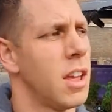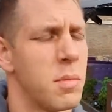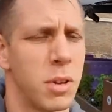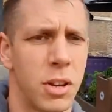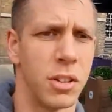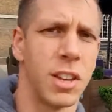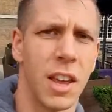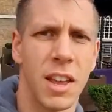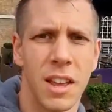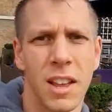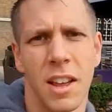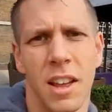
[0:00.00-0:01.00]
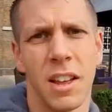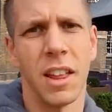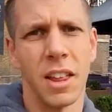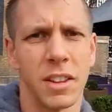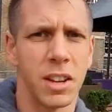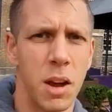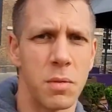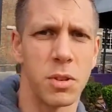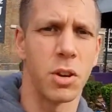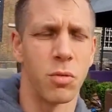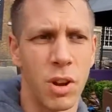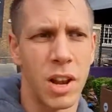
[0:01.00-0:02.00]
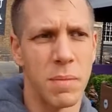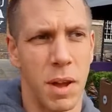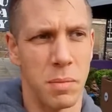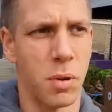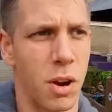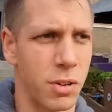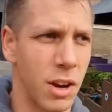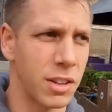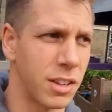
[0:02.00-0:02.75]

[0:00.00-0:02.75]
because they're the times you can really make progress.